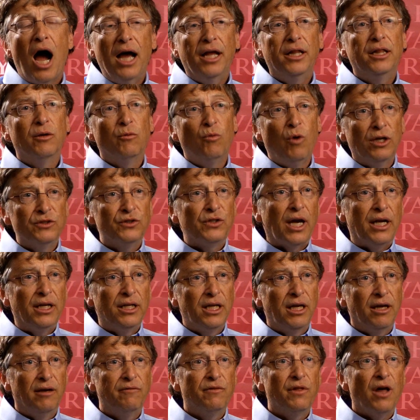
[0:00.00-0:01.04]
The ones I'd
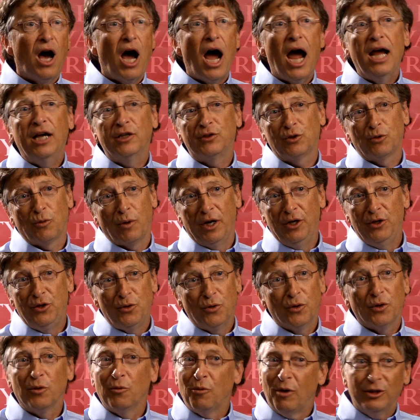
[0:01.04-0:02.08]
give the highest grade to
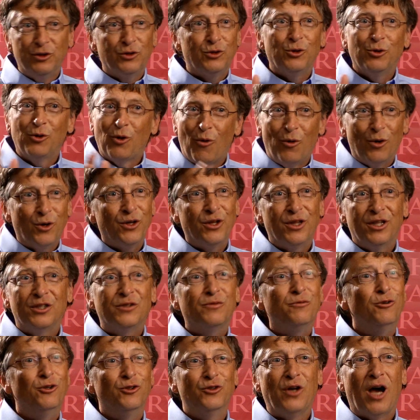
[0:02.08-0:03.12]
are the ones who go into this
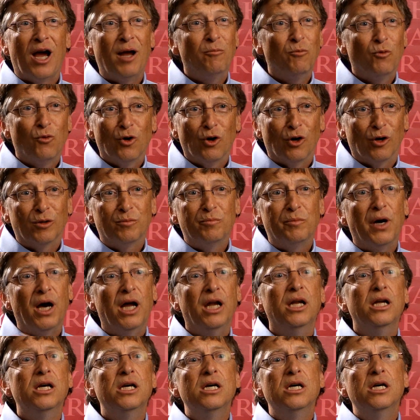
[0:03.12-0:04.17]
full-time work,
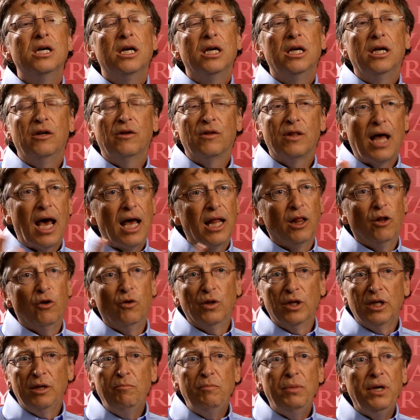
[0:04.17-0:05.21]
but that'll
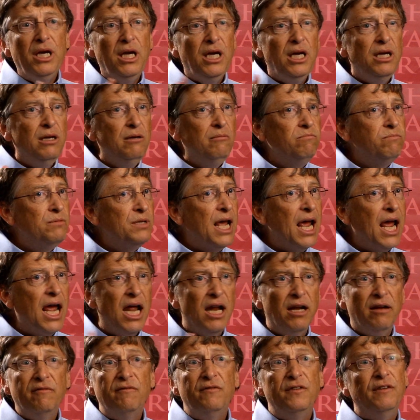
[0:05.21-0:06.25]
only be
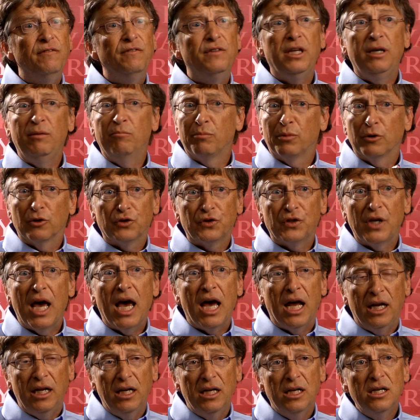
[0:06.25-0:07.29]
10,
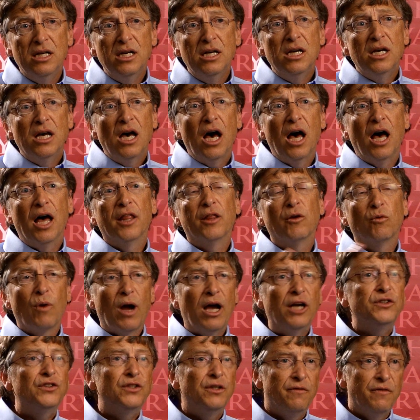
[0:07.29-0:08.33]
15%. The
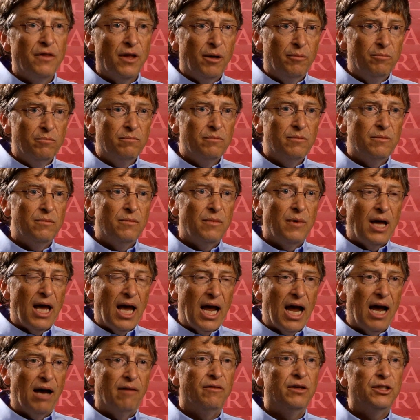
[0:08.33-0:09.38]
rest of them
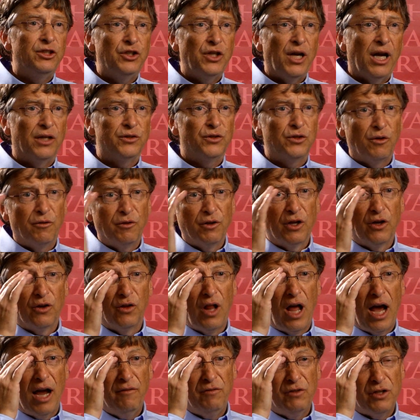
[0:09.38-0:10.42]
have a chance over their
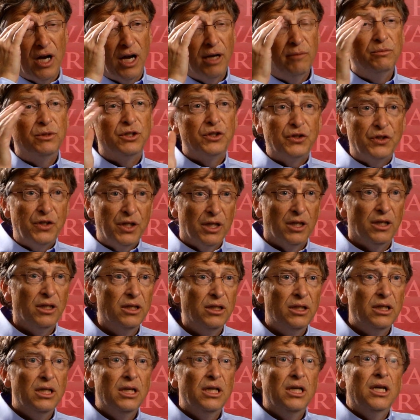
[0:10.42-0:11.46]
lifetime to still
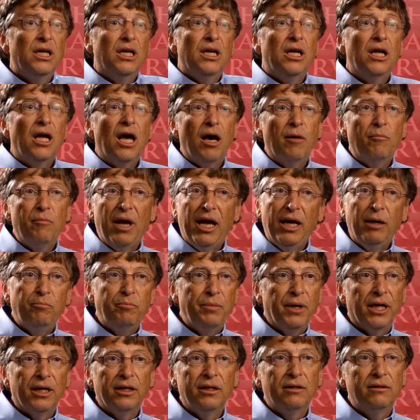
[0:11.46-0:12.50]
make
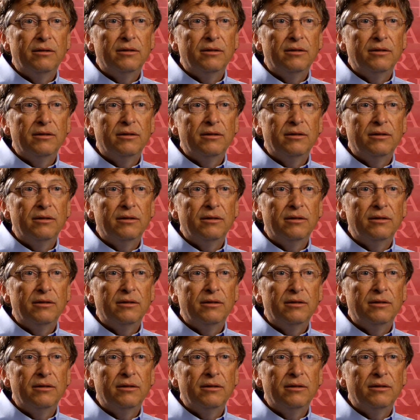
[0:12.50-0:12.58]
big